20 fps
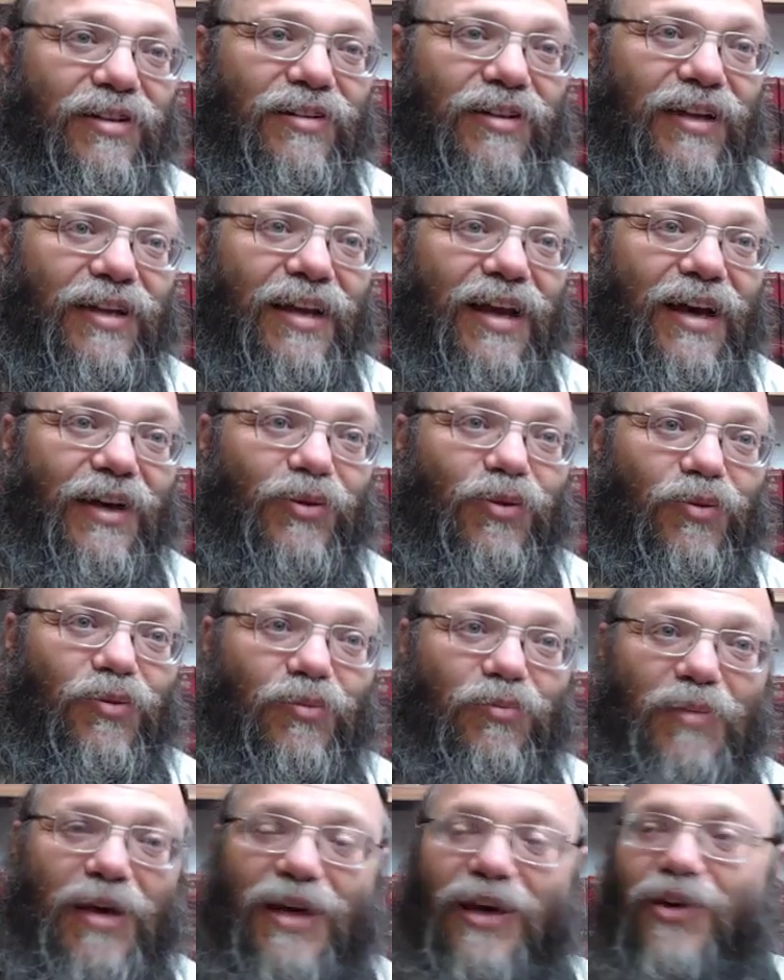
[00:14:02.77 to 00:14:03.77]
they like to
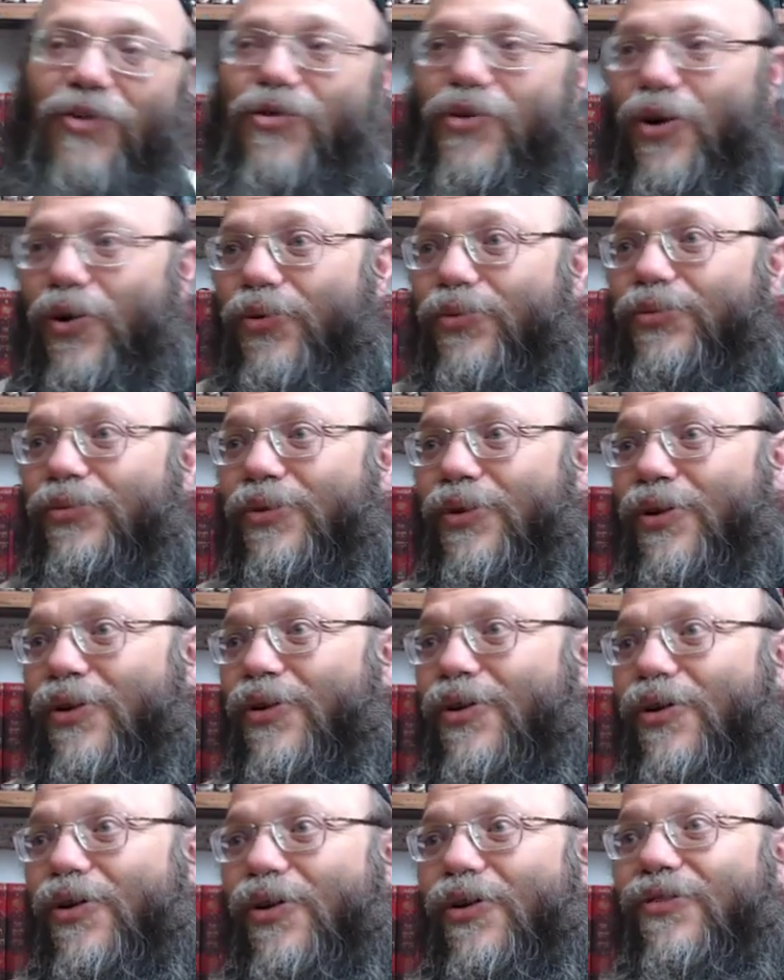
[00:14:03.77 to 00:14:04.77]
make a show
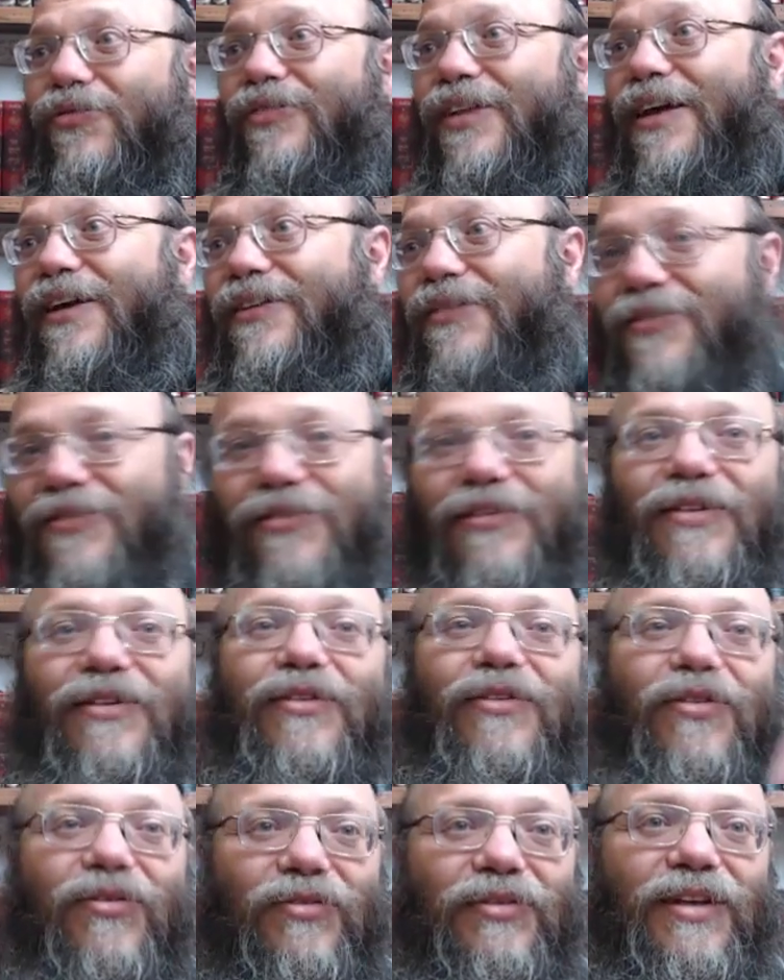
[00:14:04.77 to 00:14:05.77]
of like
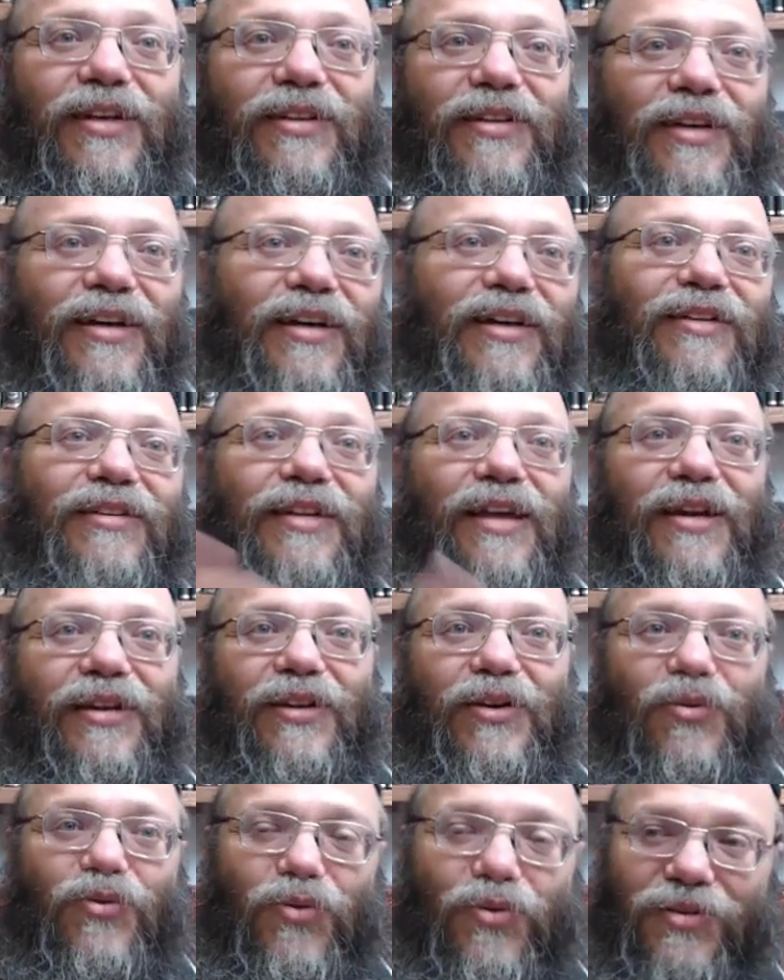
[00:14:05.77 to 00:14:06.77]
that they are like
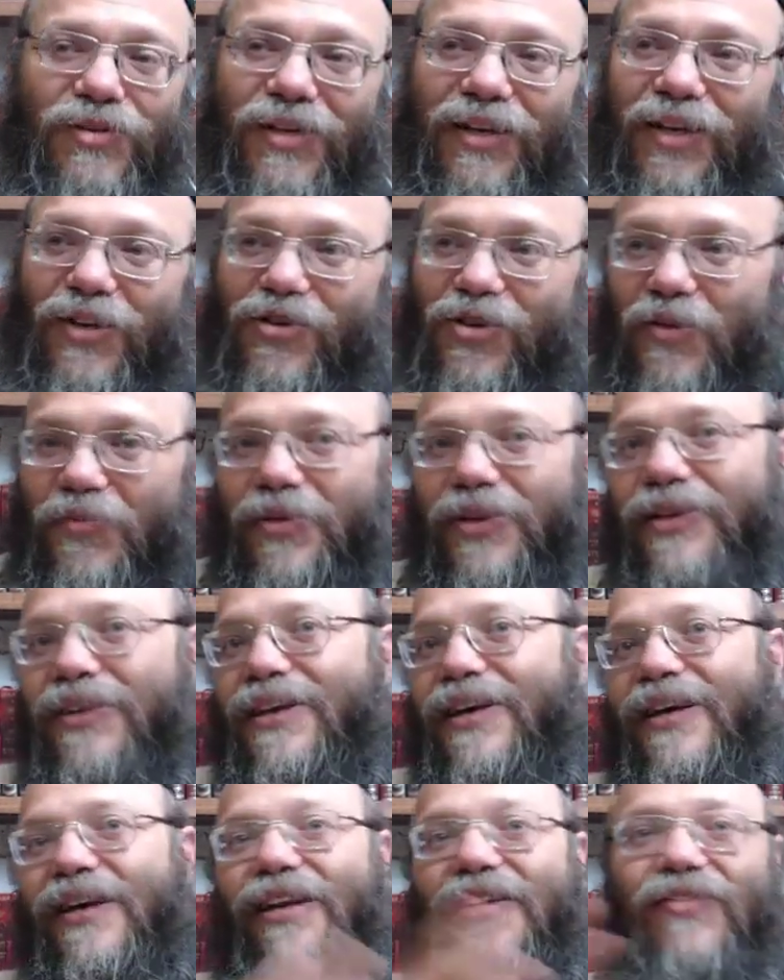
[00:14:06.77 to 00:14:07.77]
the Jews in Egypt and
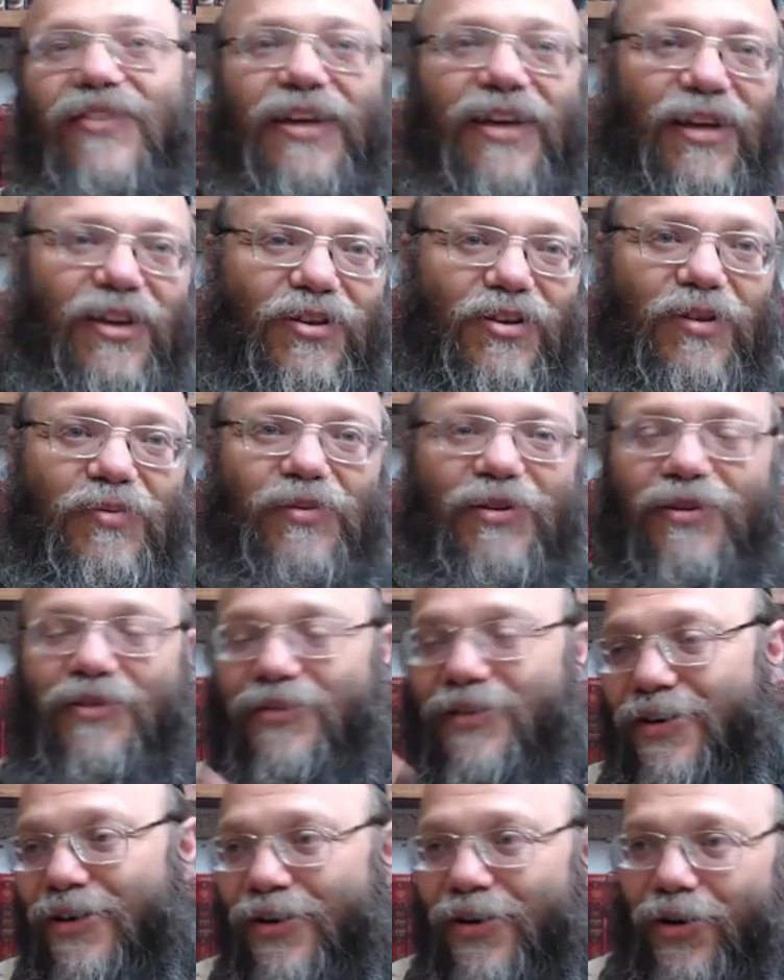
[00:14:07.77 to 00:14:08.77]
they're leaving Egypt and
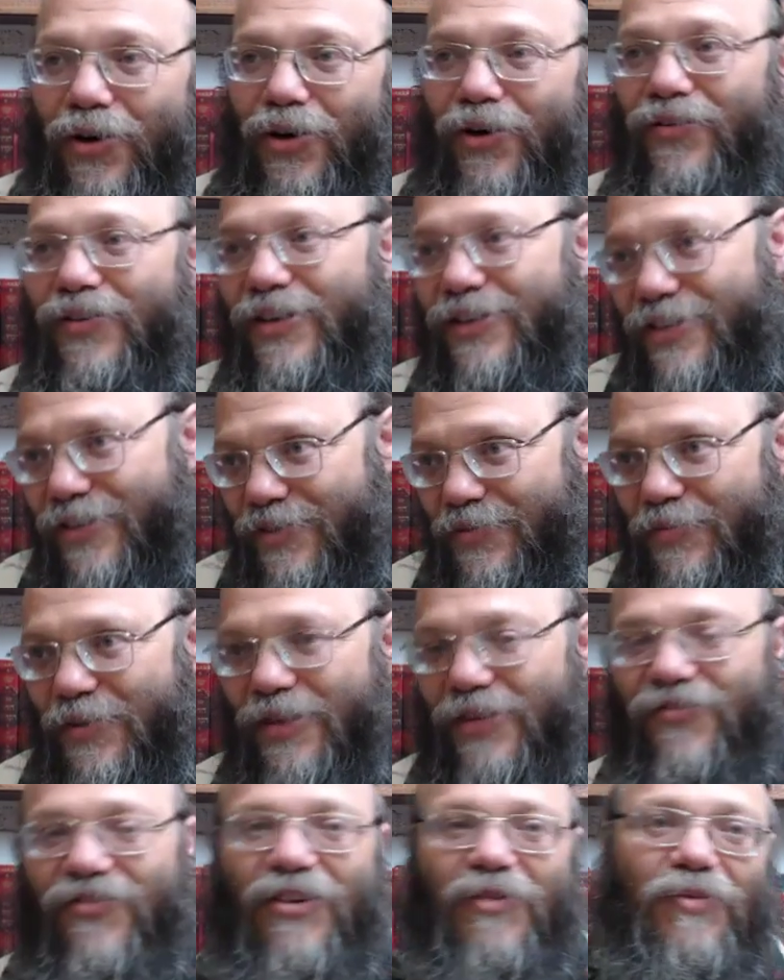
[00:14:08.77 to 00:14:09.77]
all of that. There's
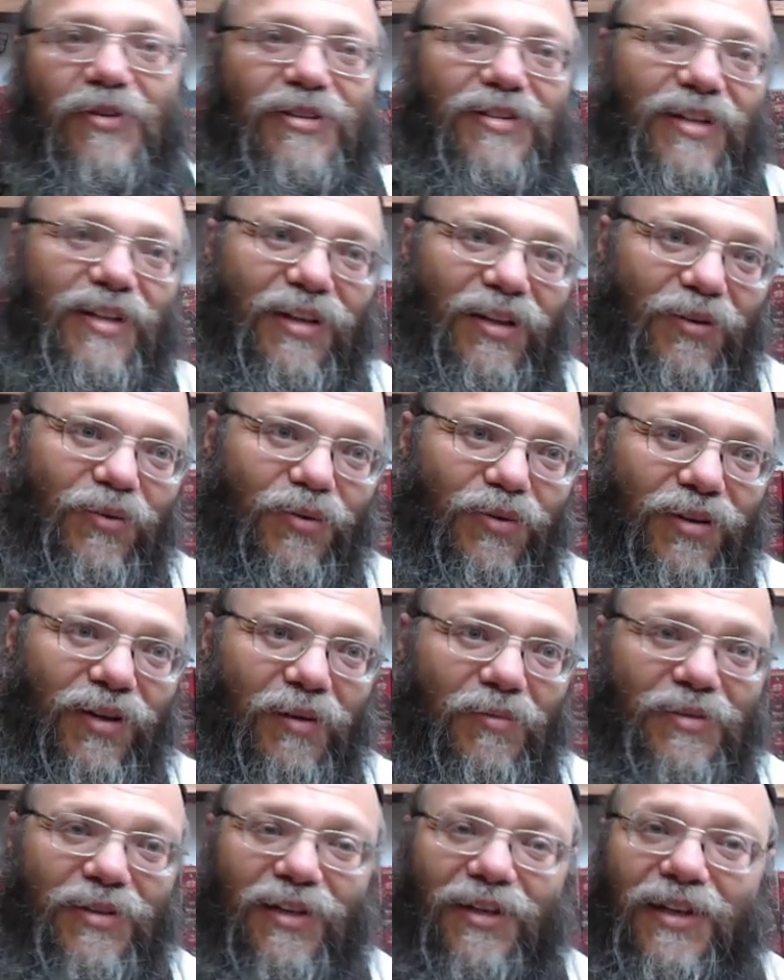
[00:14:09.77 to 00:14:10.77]
many families that they do
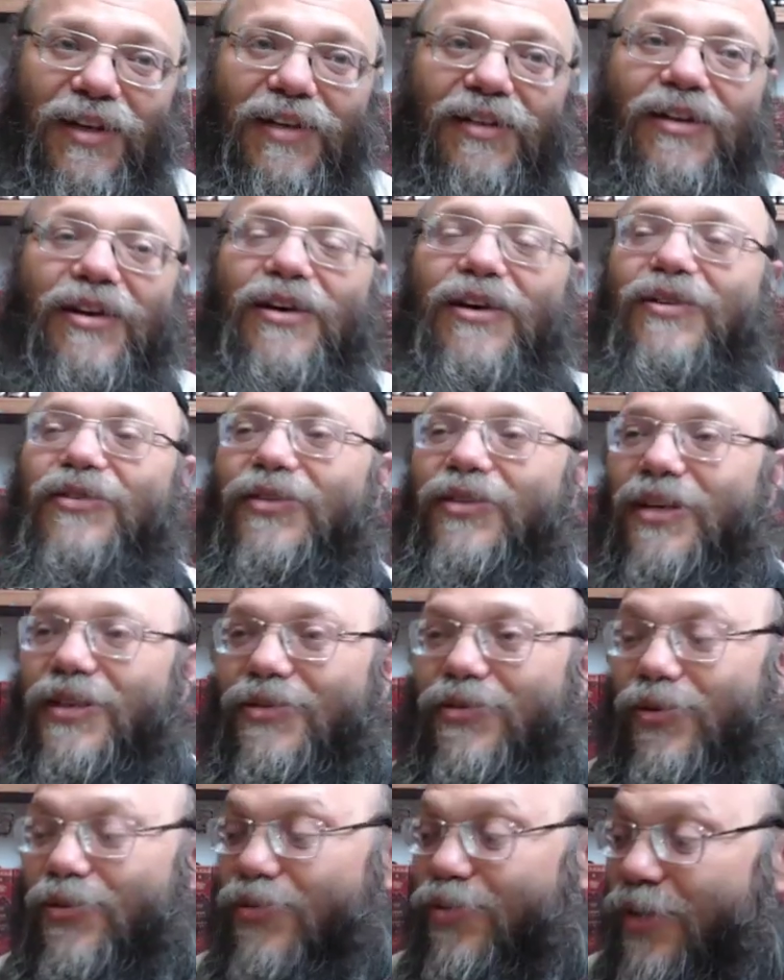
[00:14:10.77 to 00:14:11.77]
something like that, so
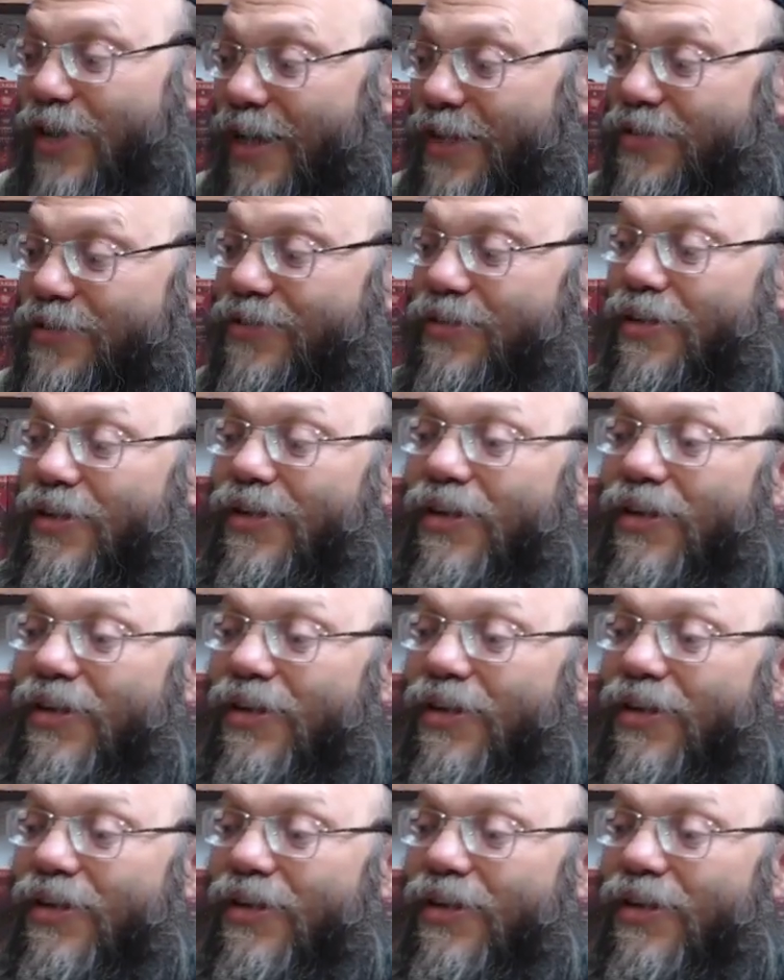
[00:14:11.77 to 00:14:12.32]
that's also nice.